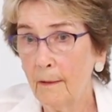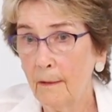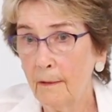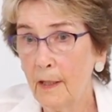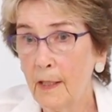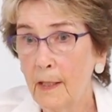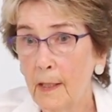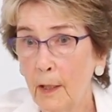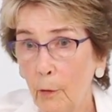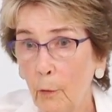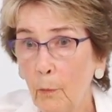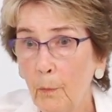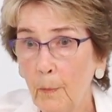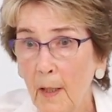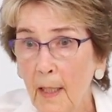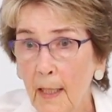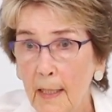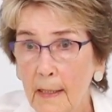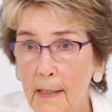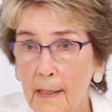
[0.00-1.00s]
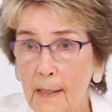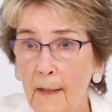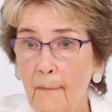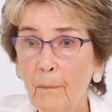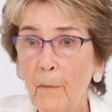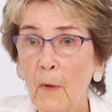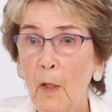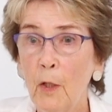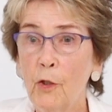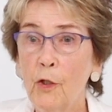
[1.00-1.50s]
these little plates.
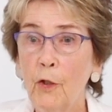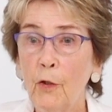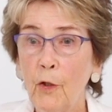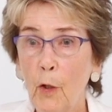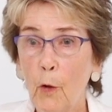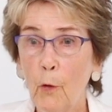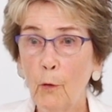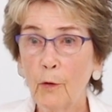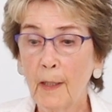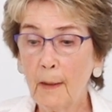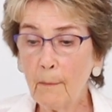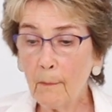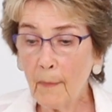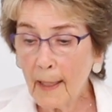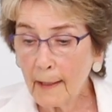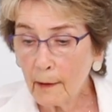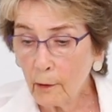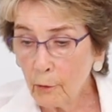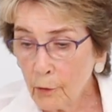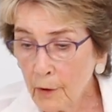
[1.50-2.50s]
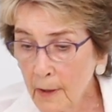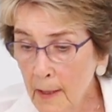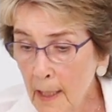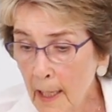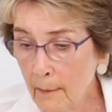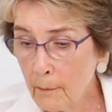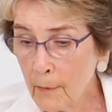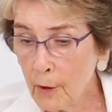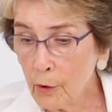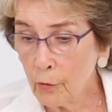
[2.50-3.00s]
So they all came back looking
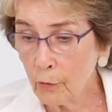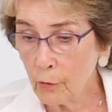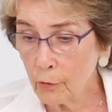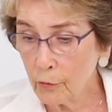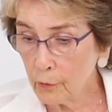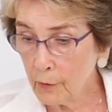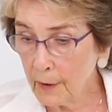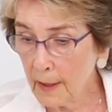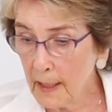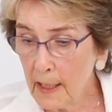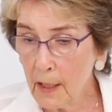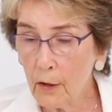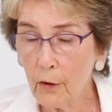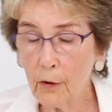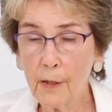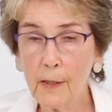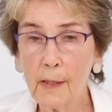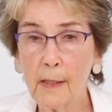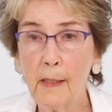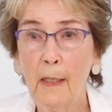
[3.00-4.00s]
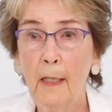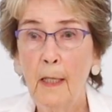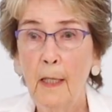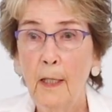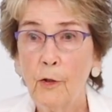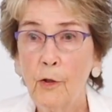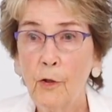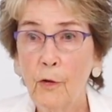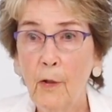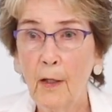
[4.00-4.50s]
at me total chaos.
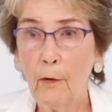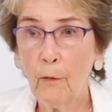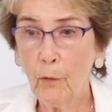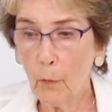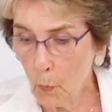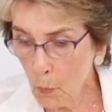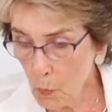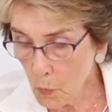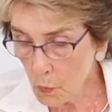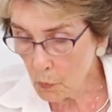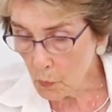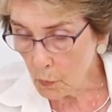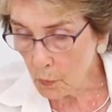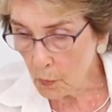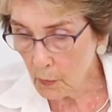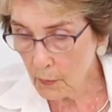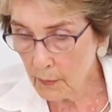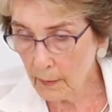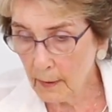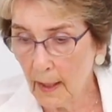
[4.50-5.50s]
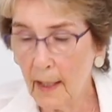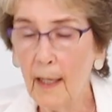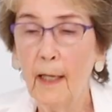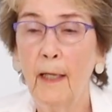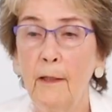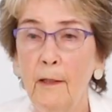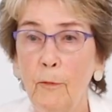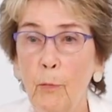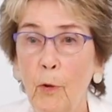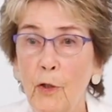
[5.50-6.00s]
So I thought, ooh,
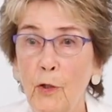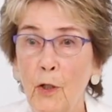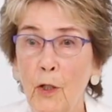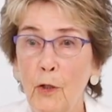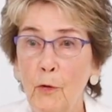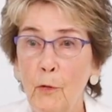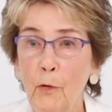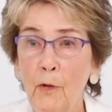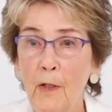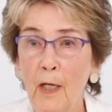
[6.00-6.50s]
what do I do